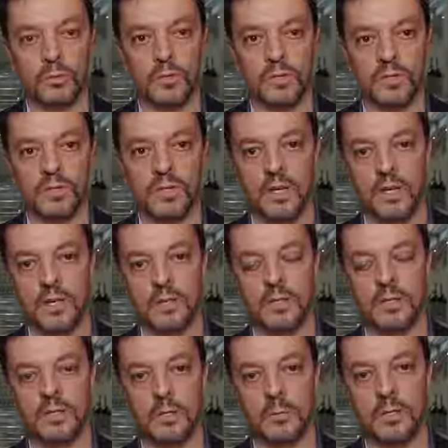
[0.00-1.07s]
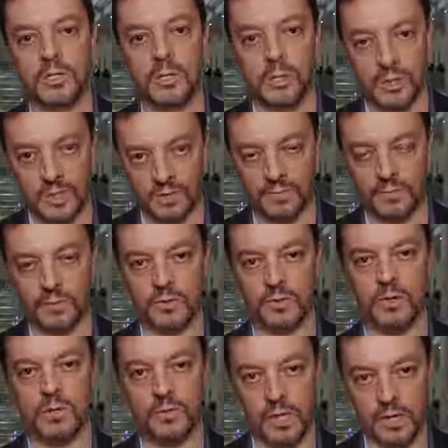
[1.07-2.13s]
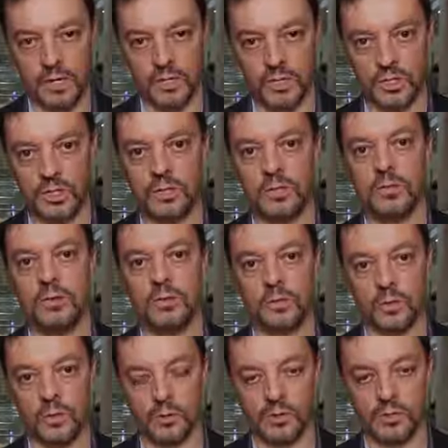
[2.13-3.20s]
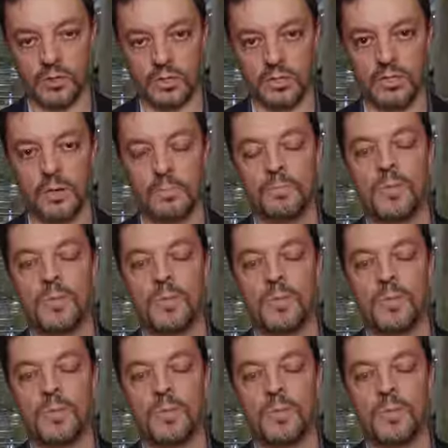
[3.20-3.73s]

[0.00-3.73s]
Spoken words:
was there's so much theft of energy on the continent.